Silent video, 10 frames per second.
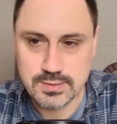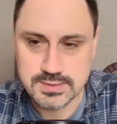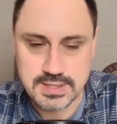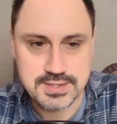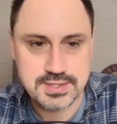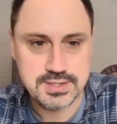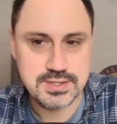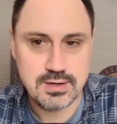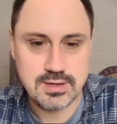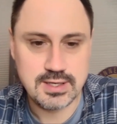Who's an instant
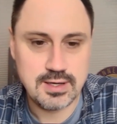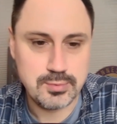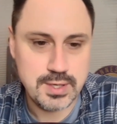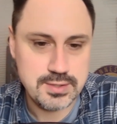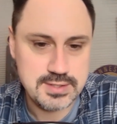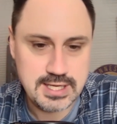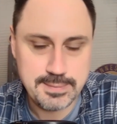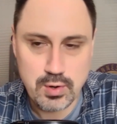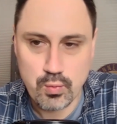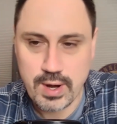starter, can upgrade your
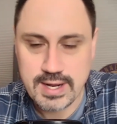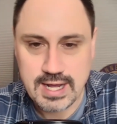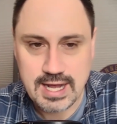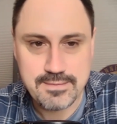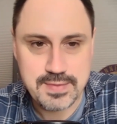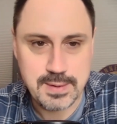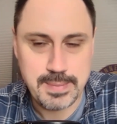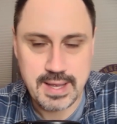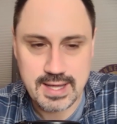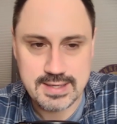team right off the
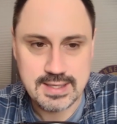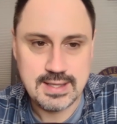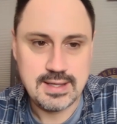bat.